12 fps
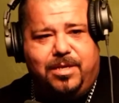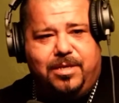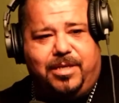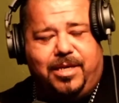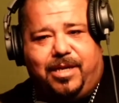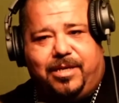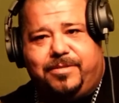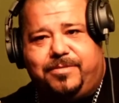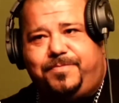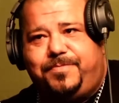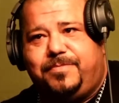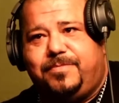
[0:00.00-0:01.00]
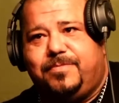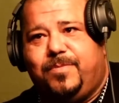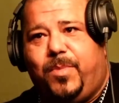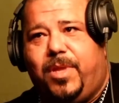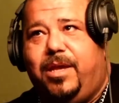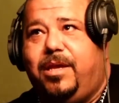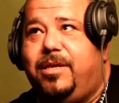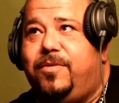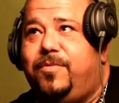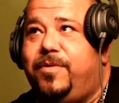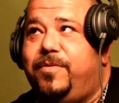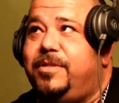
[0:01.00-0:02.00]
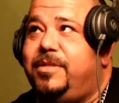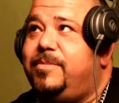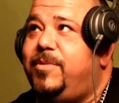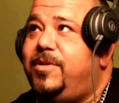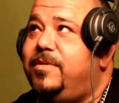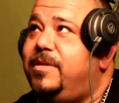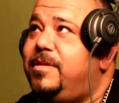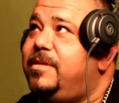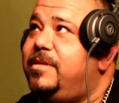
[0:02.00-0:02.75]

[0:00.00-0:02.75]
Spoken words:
Yeah, we were just both